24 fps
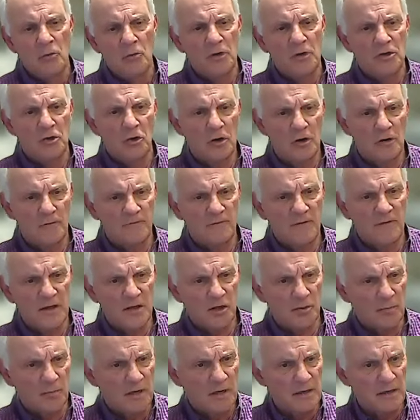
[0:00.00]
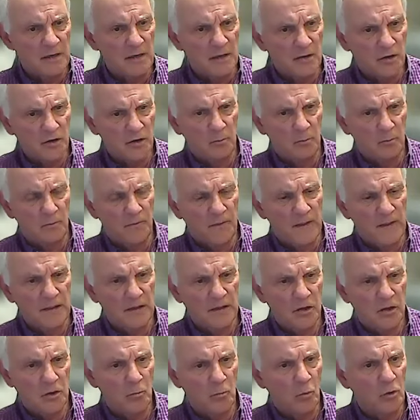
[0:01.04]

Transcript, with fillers: return on investment as things that are